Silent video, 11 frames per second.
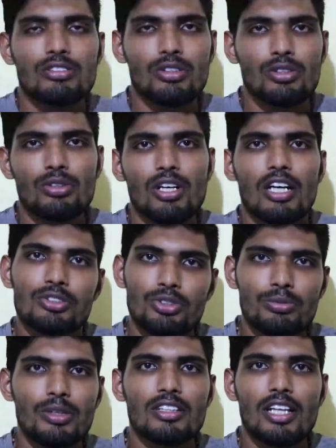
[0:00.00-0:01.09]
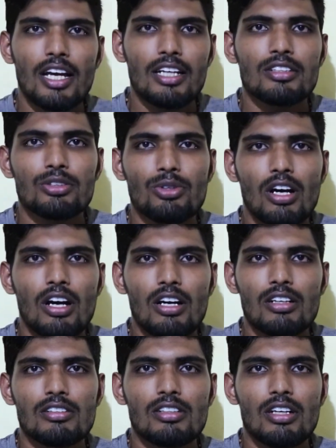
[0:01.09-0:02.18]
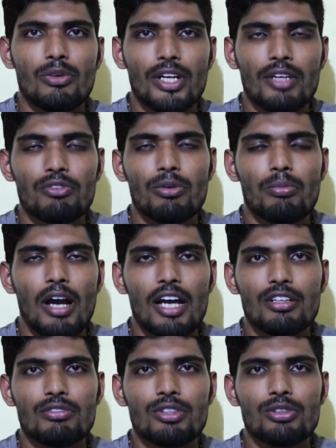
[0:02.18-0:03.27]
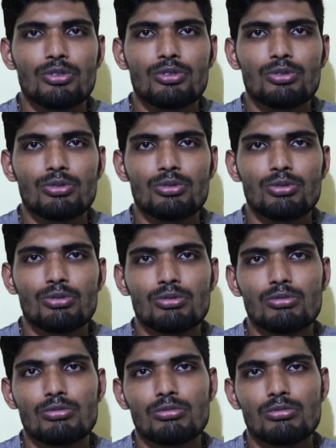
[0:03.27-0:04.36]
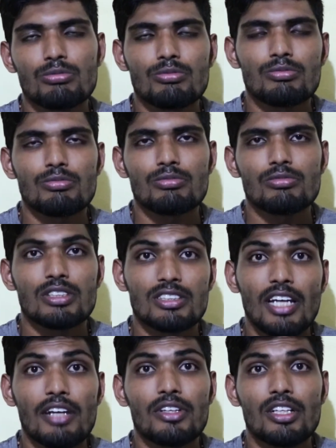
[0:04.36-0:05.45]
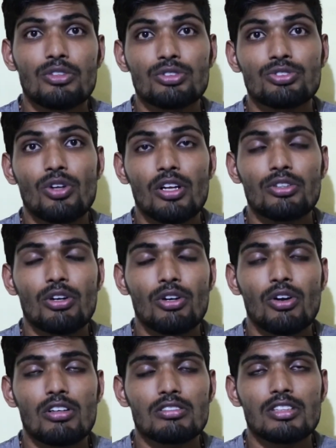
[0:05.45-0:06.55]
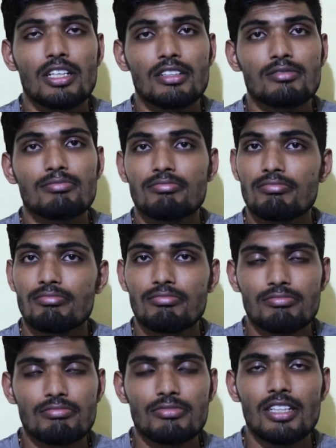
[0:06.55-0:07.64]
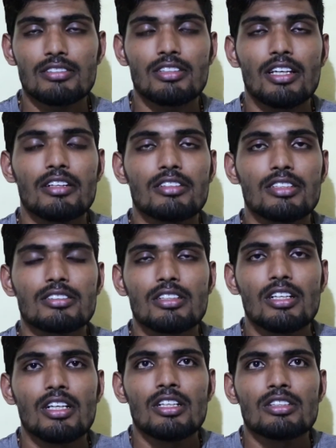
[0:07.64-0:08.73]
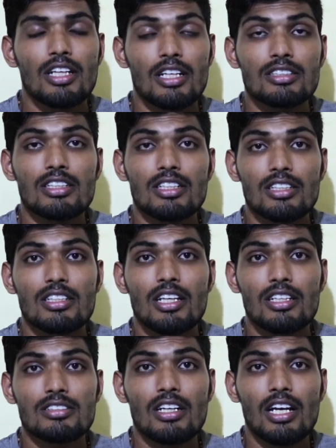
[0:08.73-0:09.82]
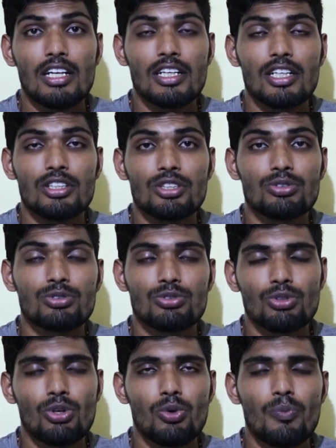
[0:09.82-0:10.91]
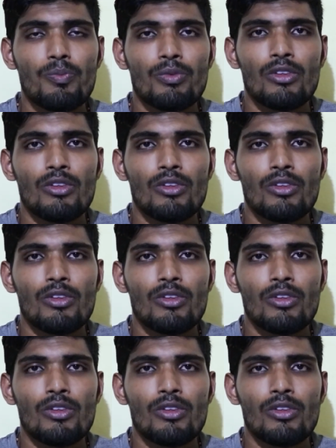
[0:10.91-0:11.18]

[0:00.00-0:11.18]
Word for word: So assuming that you are uh, waiting for my review to decide whether to install it or not, then yes, here it is. There are certain things that I need you to know.